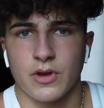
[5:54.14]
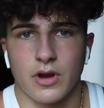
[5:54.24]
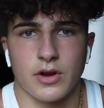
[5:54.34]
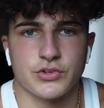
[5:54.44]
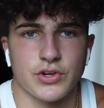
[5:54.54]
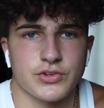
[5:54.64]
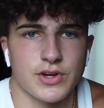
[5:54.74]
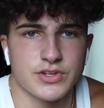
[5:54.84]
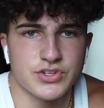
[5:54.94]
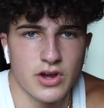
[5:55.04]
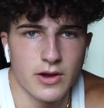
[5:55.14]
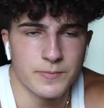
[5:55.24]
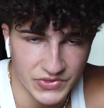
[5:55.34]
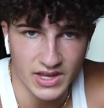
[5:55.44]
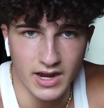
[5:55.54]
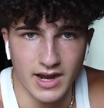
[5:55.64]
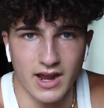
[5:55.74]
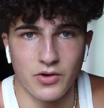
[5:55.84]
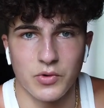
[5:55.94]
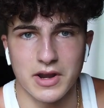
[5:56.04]
Alright, so as you guys saw, I
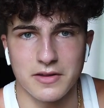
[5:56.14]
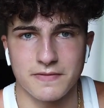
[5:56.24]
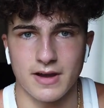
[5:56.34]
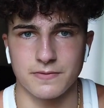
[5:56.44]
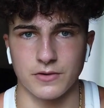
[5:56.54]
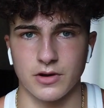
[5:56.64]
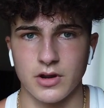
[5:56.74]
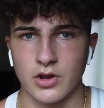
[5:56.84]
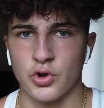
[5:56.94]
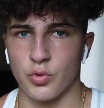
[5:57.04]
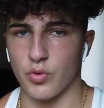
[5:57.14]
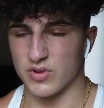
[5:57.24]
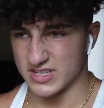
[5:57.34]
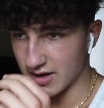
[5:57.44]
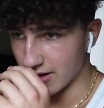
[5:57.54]
got 185 for, what was that,